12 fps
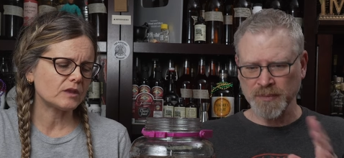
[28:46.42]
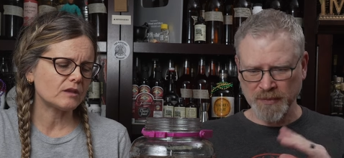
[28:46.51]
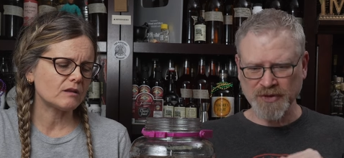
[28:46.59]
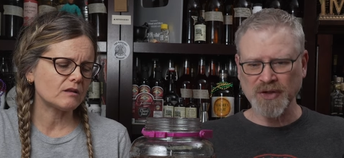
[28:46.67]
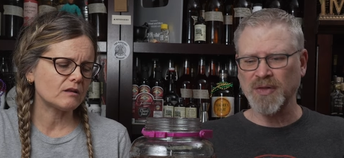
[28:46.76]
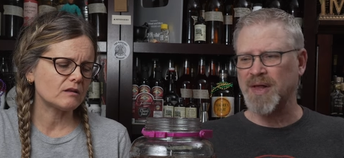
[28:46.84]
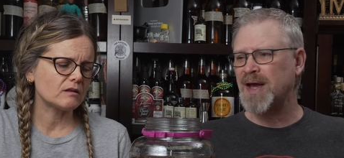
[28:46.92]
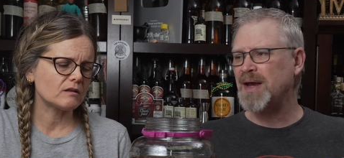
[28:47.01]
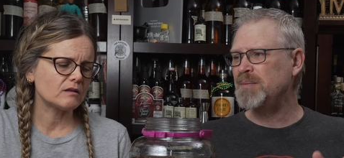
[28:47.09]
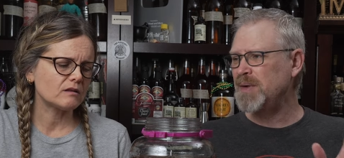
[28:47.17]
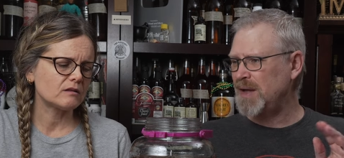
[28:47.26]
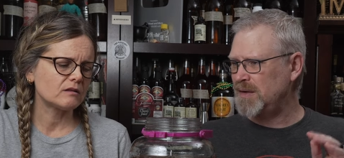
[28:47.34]
Speaker 1: but the
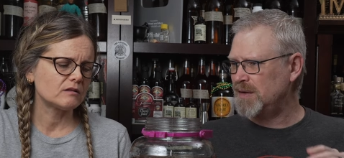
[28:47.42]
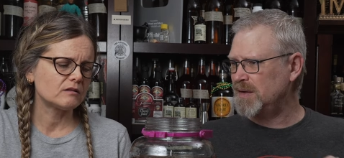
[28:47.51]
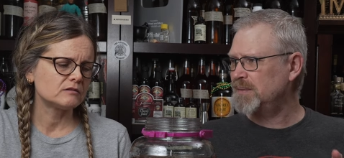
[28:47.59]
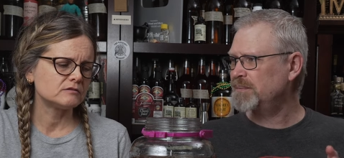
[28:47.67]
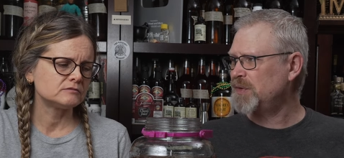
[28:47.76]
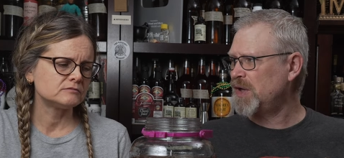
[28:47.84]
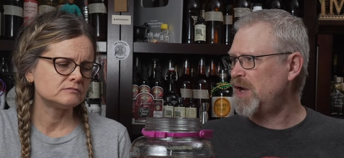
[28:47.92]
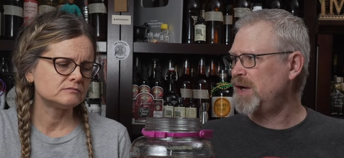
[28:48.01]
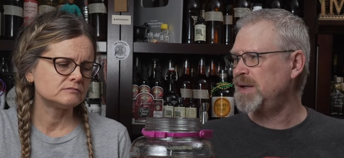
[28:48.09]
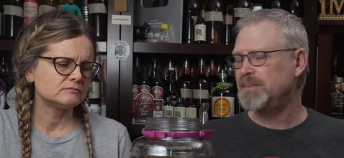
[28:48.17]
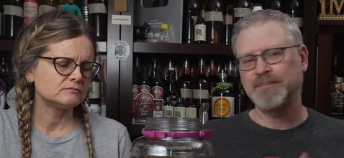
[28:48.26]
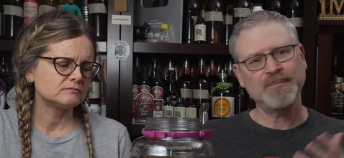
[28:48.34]
lime and the, the
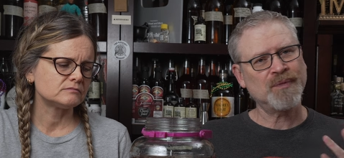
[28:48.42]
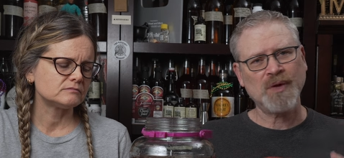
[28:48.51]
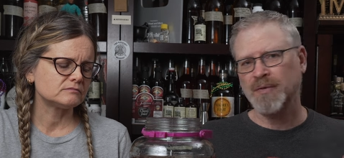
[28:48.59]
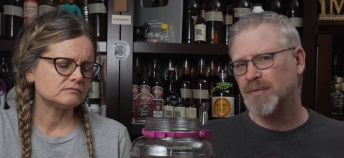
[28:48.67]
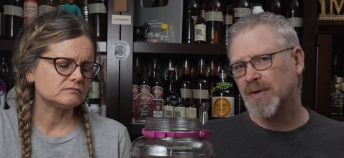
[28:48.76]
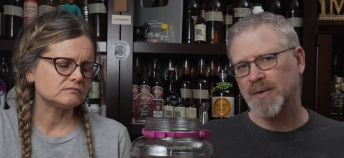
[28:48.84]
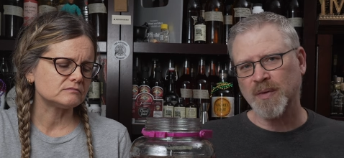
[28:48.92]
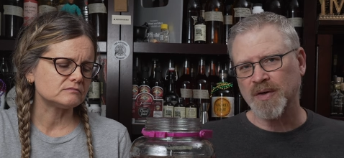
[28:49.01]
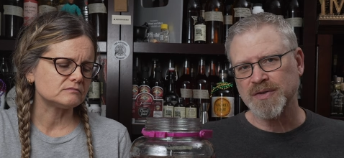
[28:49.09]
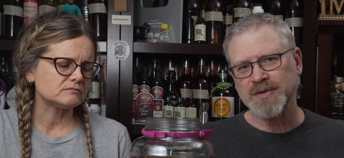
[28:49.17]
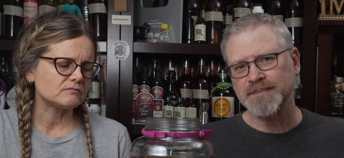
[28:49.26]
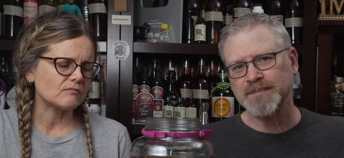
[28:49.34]
honey really
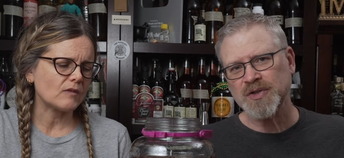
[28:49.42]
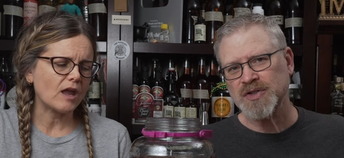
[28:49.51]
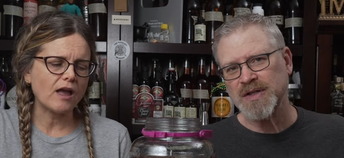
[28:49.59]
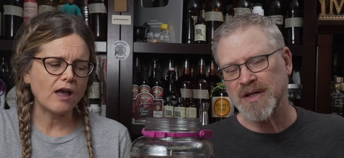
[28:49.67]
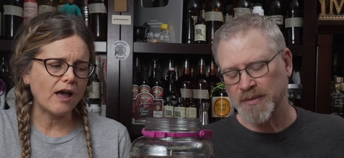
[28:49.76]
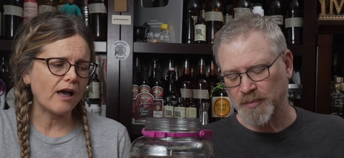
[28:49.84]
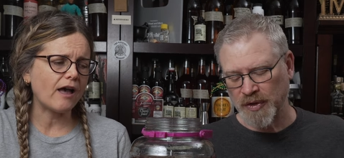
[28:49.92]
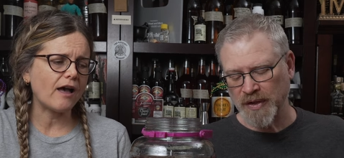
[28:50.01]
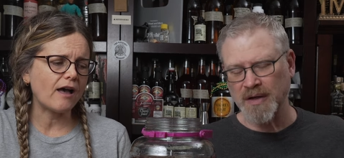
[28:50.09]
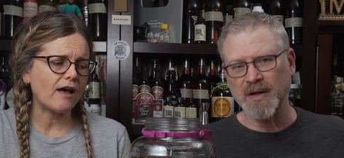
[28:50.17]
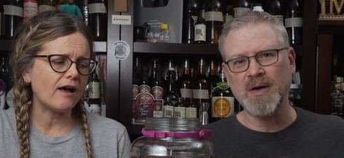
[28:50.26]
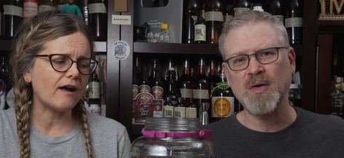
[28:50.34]
works. Just needed to put it
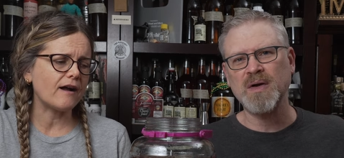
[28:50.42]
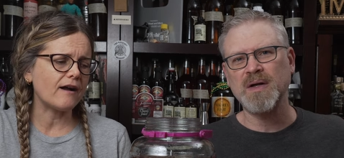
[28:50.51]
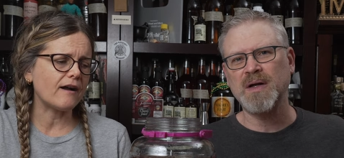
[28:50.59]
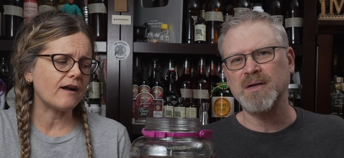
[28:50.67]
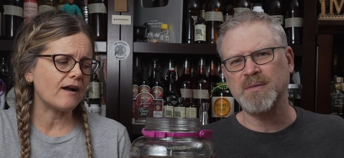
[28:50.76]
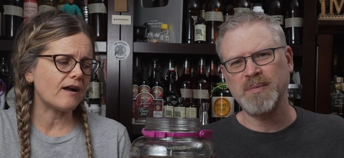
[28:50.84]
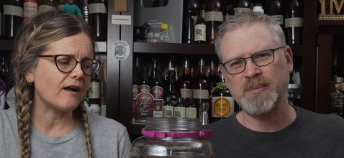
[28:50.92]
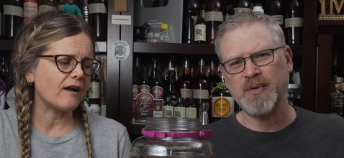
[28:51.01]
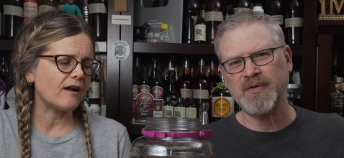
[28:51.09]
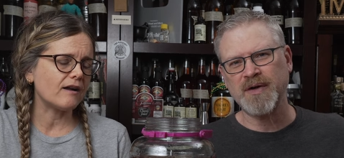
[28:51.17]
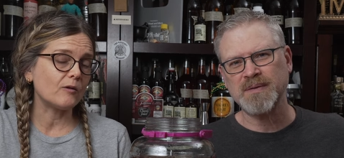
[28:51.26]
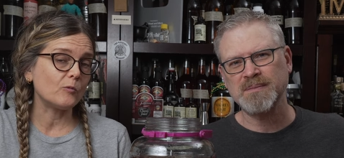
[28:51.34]
in a coconut and be
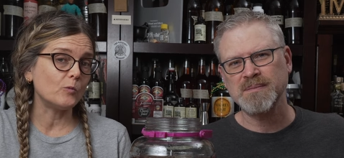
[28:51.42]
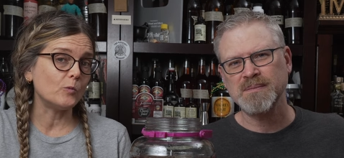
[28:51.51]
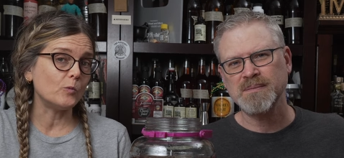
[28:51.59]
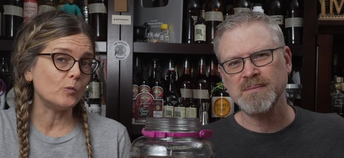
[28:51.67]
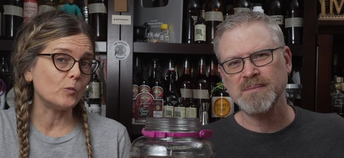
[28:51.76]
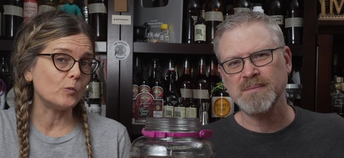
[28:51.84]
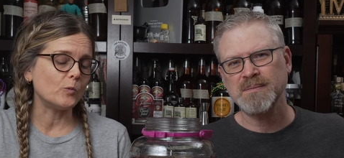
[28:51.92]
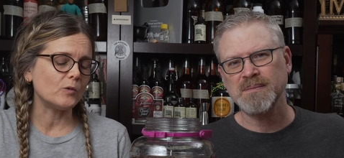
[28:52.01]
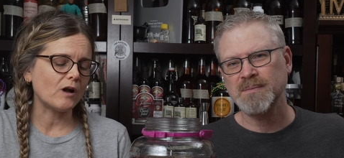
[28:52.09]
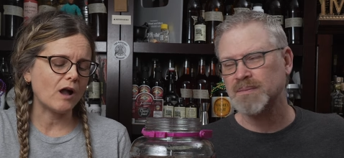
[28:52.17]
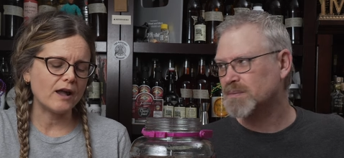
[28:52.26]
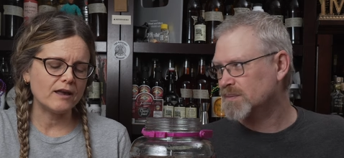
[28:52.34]
perfect. Ooh.
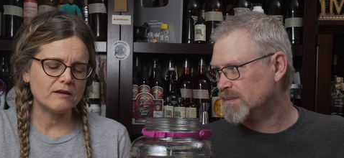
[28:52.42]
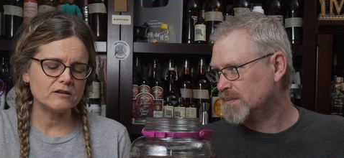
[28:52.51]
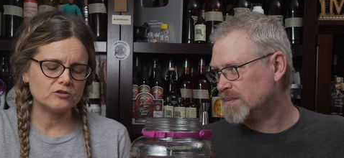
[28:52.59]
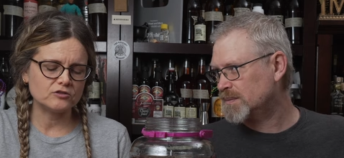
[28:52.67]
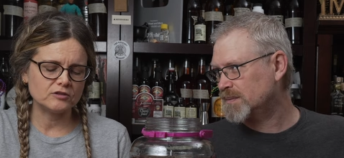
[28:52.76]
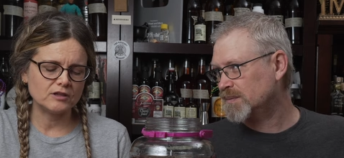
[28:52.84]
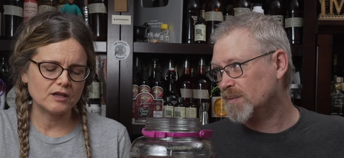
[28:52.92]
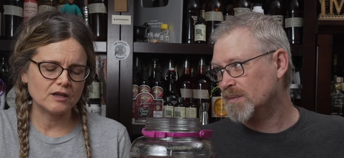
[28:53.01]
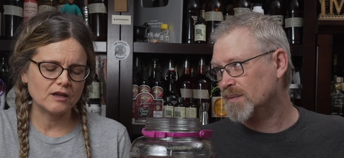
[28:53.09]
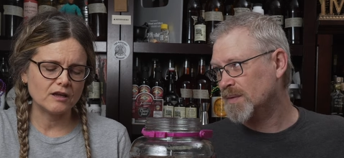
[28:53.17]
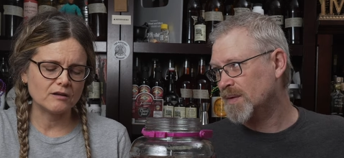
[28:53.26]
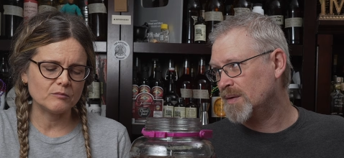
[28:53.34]
Speaker 2: I
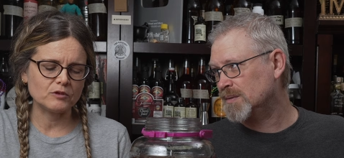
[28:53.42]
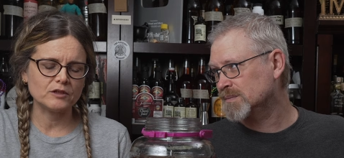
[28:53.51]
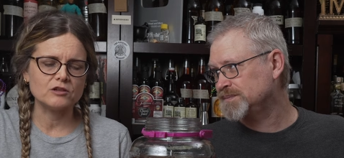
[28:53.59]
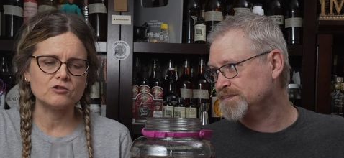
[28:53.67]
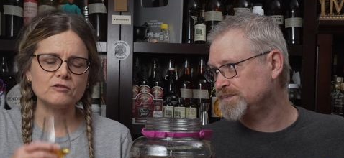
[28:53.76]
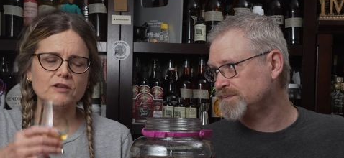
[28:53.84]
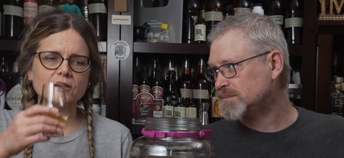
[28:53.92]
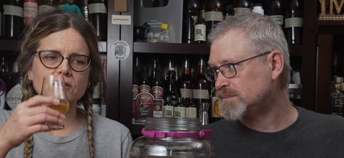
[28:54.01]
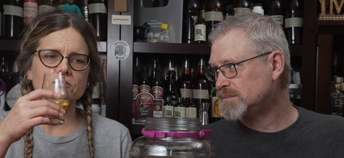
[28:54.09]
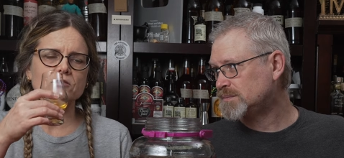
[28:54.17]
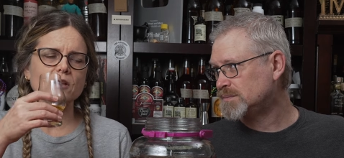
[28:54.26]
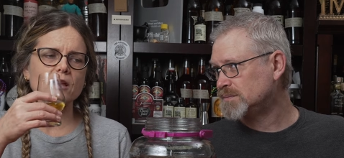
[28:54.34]
actually am really enjoying
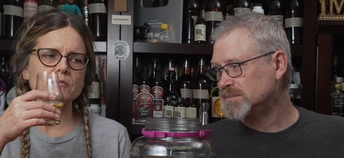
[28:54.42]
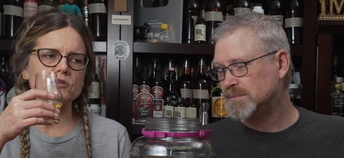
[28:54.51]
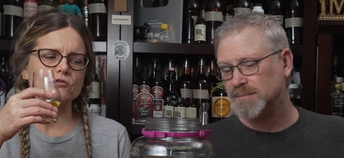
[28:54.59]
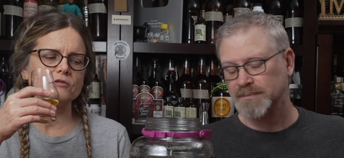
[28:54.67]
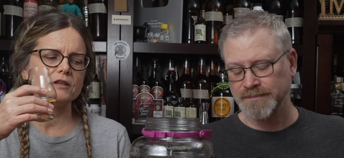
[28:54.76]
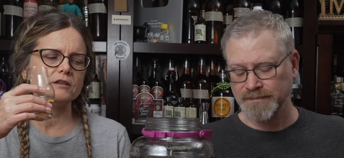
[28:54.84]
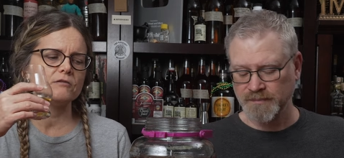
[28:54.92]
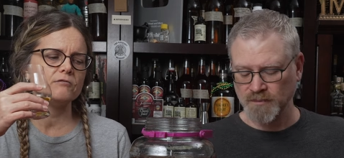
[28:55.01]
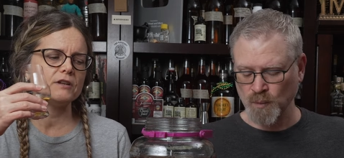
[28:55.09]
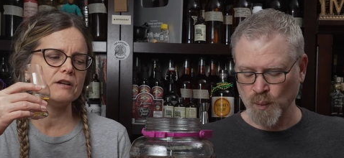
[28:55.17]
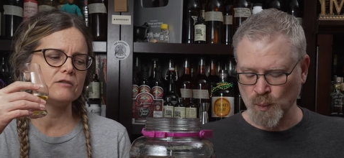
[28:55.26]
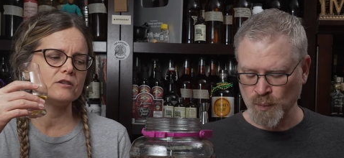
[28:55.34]
this. I'm enjoying the
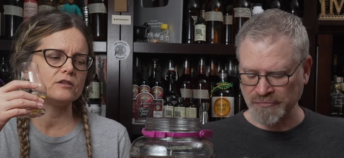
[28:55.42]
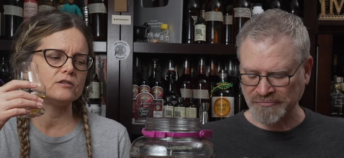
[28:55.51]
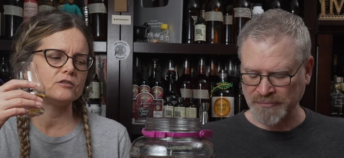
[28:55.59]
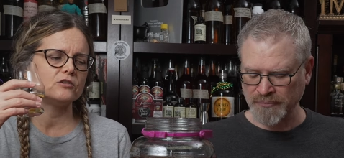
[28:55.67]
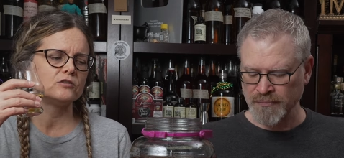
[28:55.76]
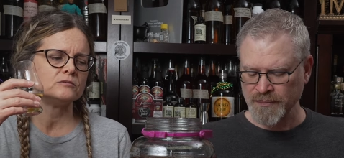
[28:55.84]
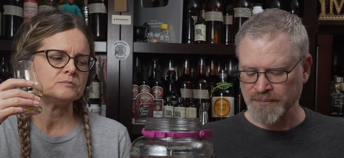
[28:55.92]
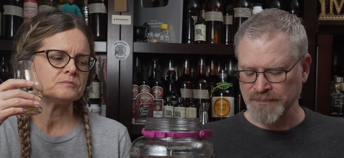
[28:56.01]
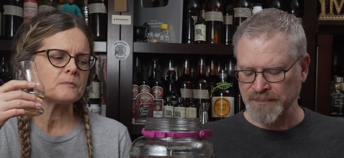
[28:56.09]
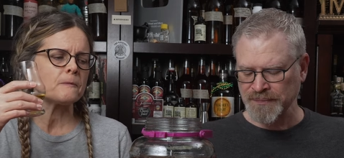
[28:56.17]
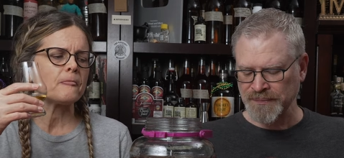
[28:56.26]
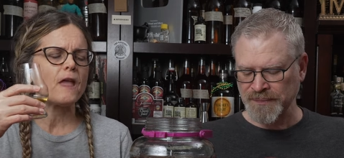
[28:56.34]
flavors.
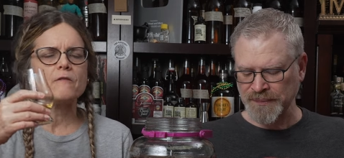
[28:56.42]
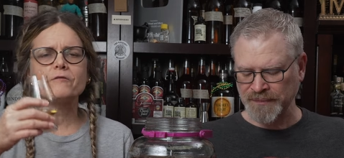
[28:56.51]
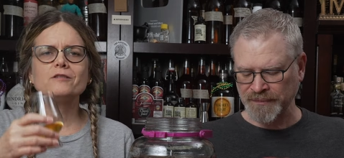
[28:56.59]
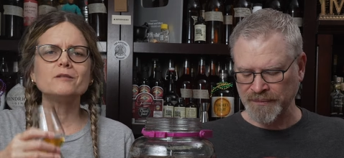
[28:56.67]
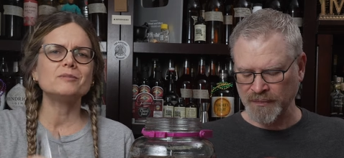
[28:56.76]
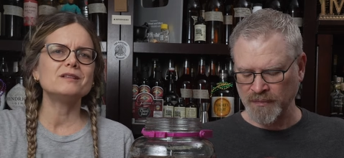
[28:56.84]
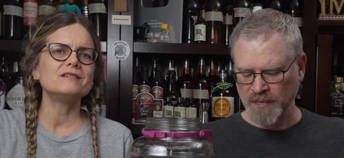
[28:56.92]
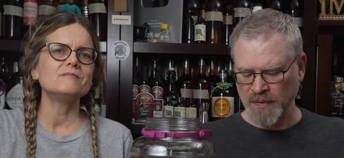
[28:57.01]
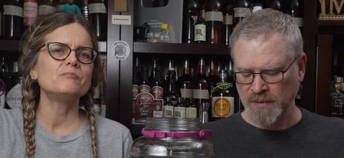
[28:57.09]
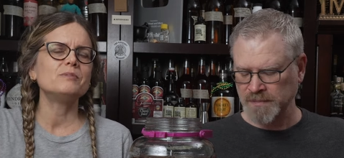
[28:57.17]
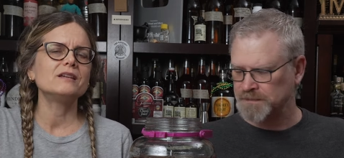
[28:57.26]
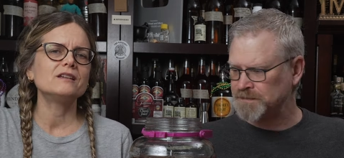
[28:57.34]
I've really
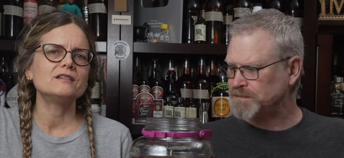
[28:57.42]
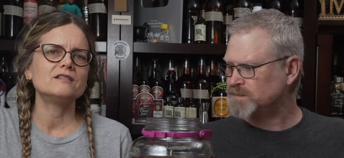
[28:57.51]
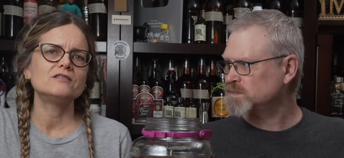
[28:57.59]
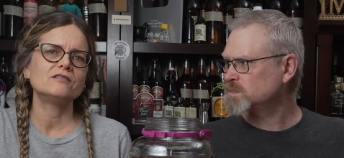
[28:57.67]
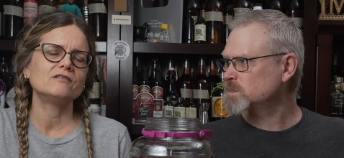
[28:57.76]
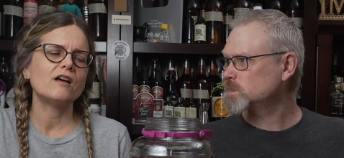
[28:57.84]
been big into